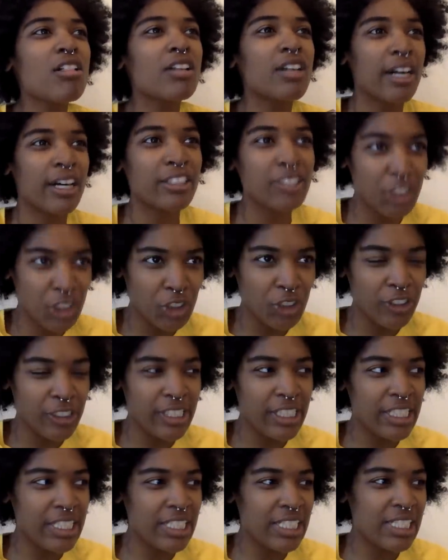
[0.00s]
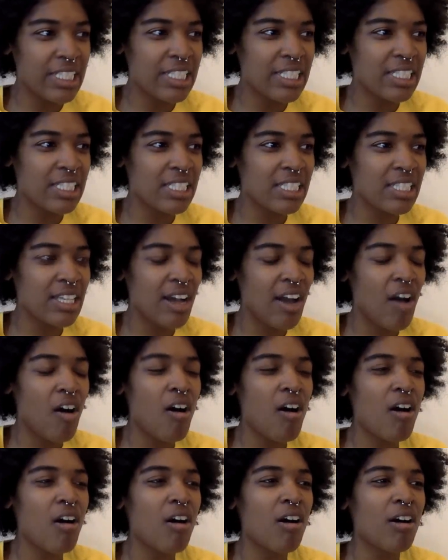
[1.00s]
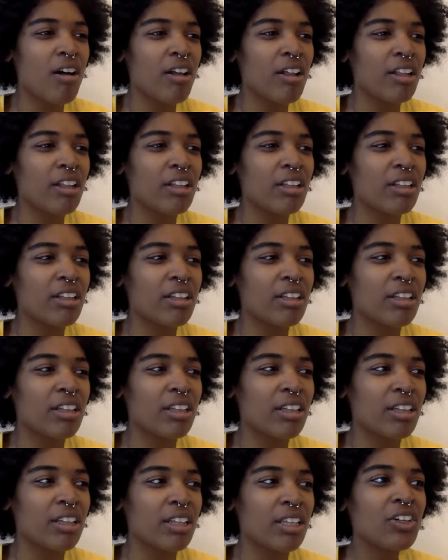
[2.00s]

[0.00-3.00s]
countries, all